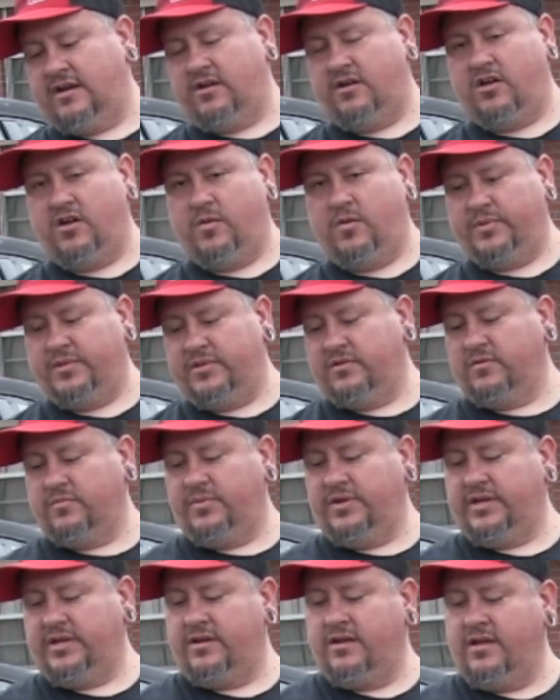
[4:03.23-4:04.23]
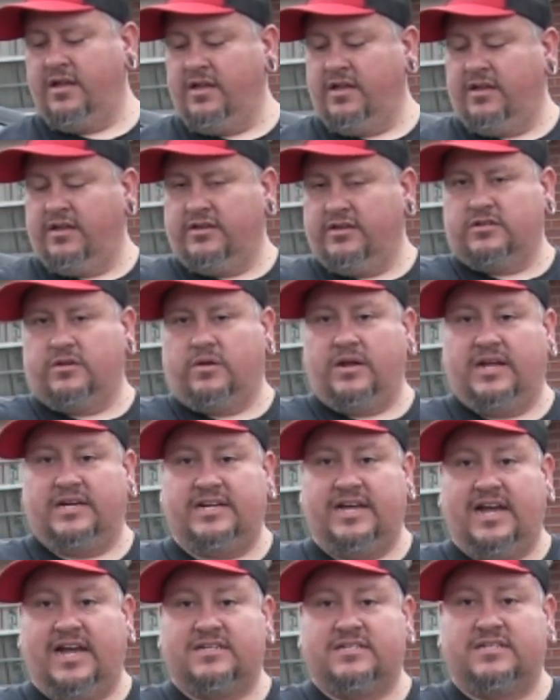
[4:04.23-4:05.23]
of up a little bit. So when I
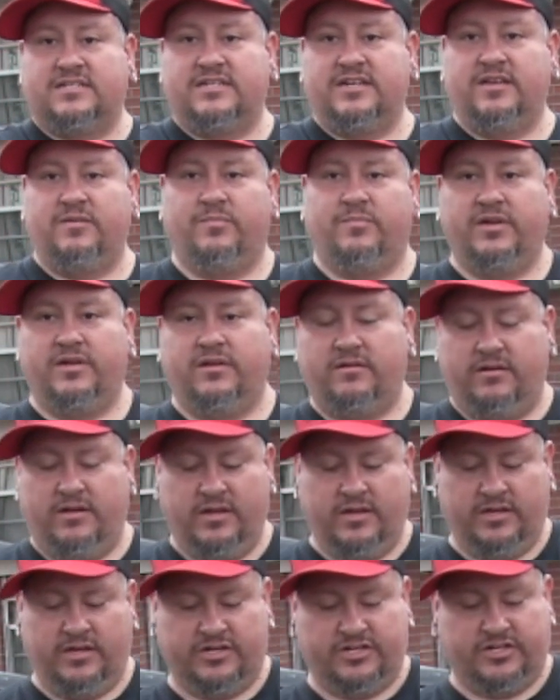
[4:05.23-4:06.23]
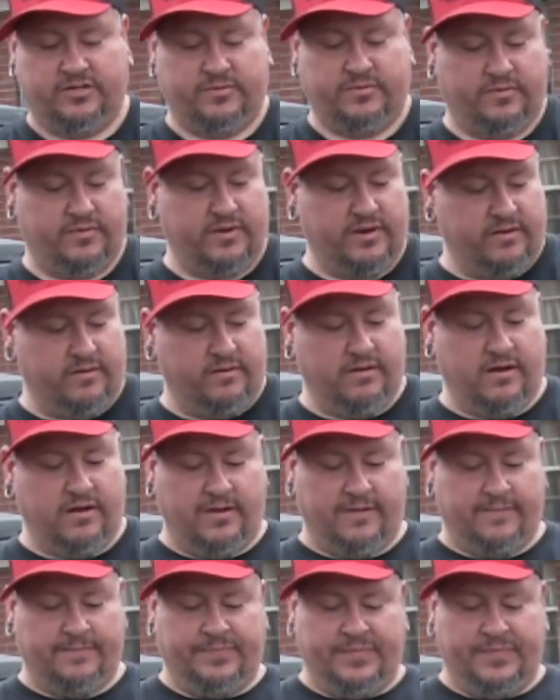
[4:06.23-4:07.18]
attach the seat belt, she'll be ready to rock.